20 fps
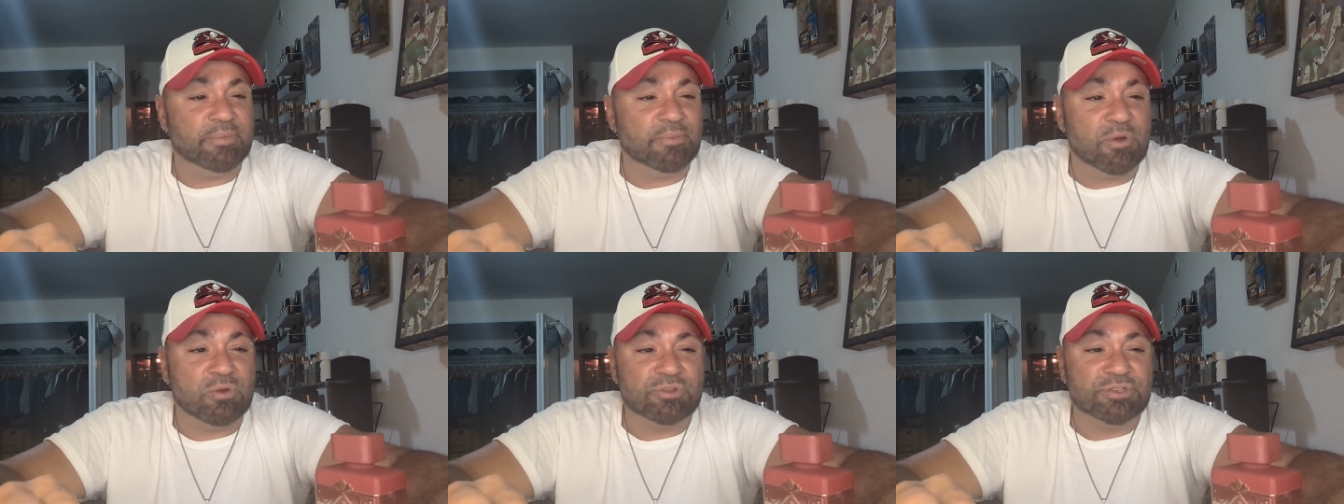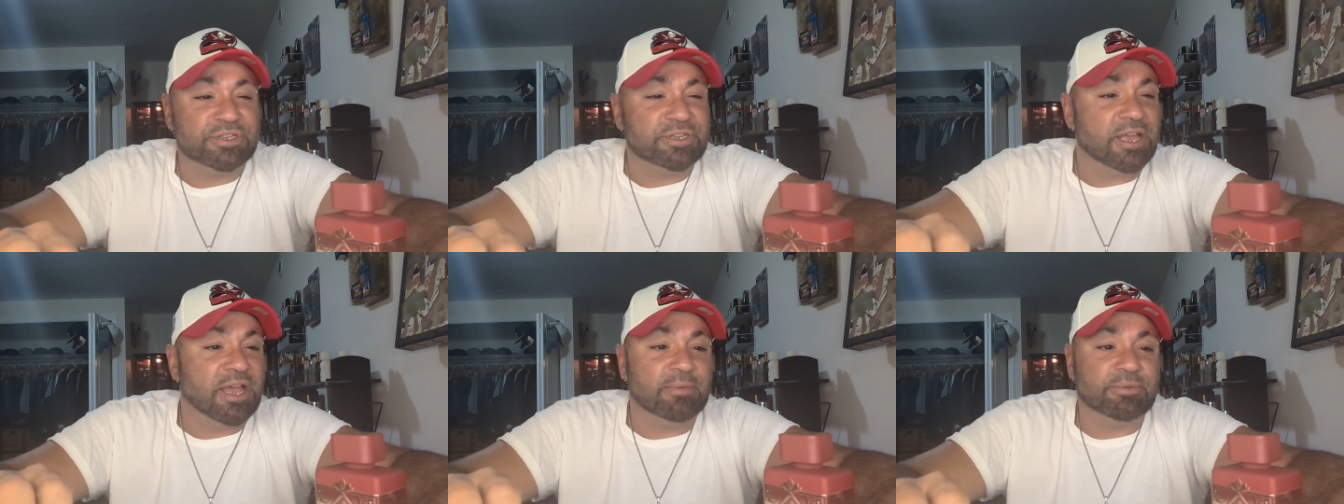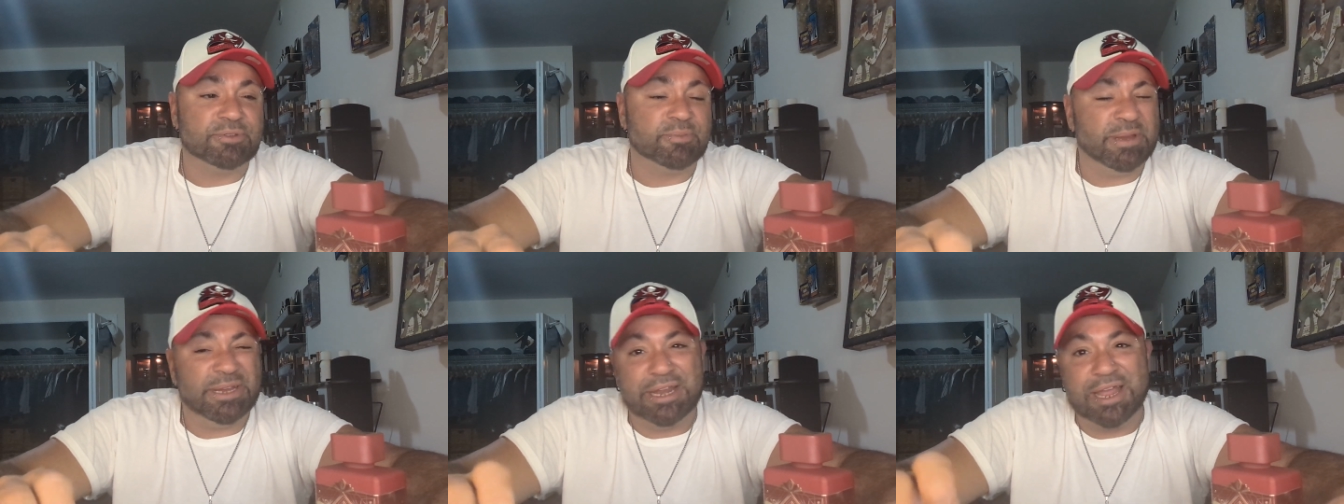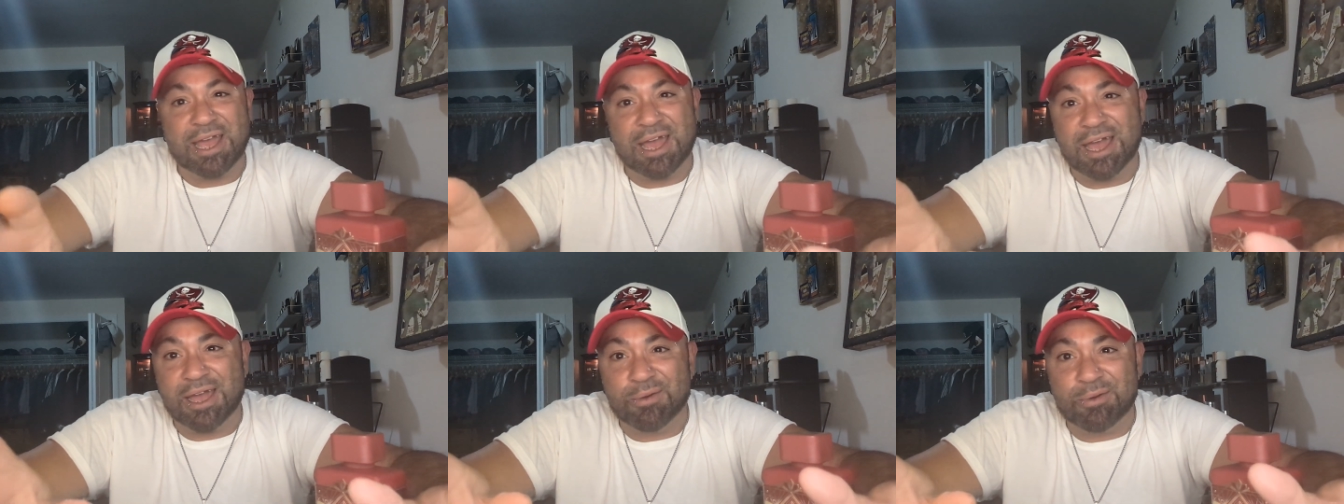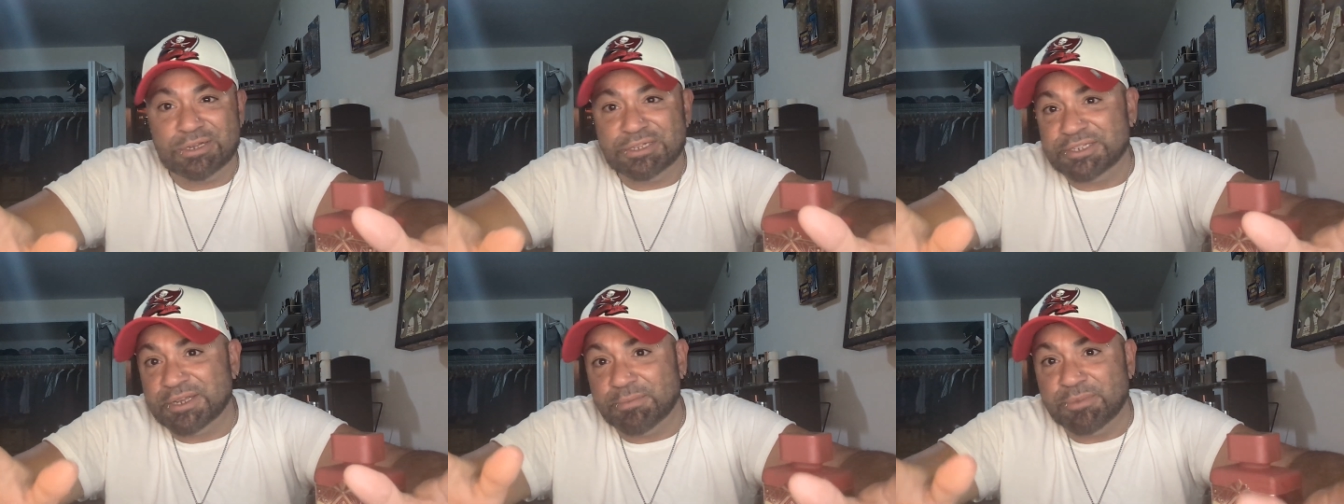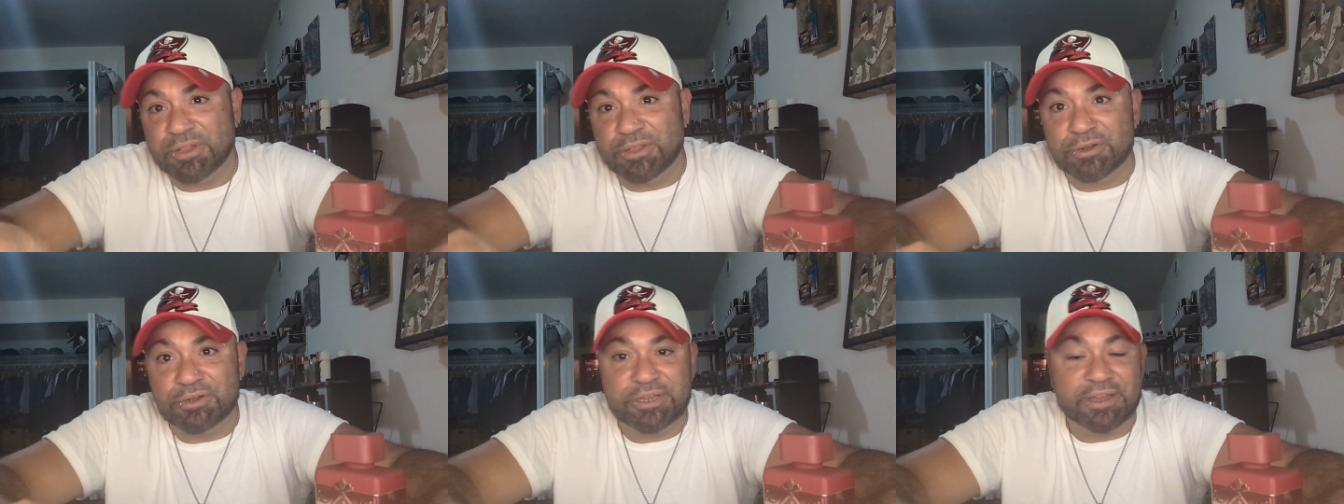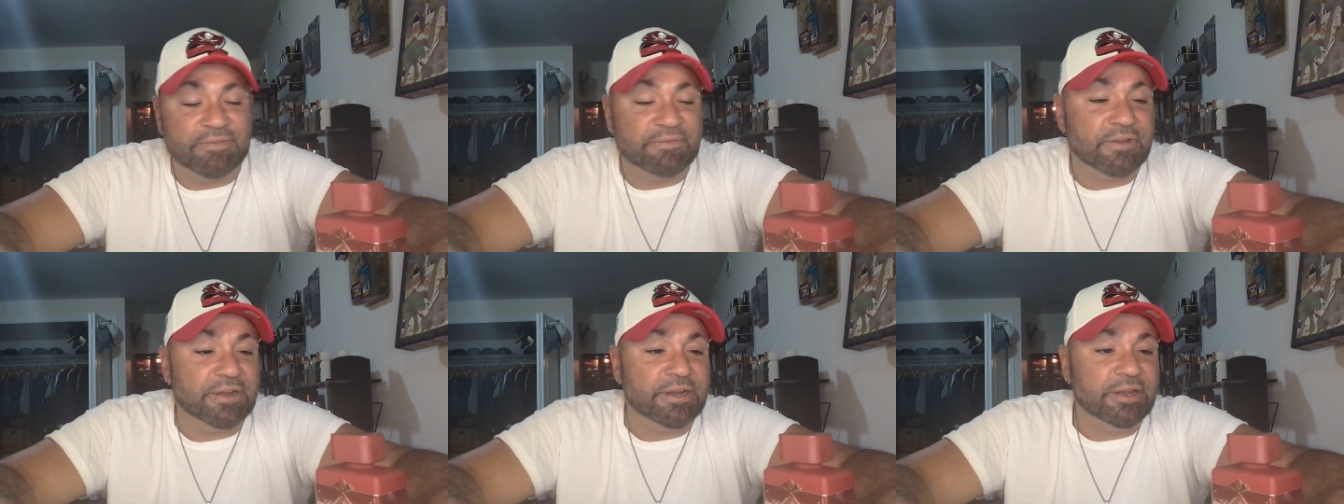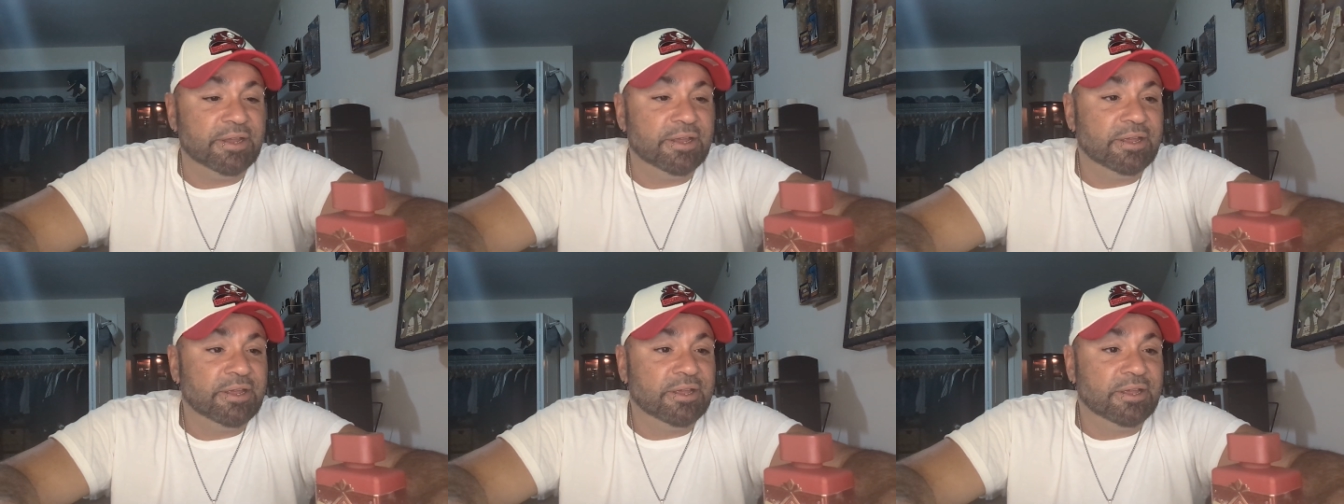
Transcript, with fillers: Most of the times, going will be nah. I want something a little different,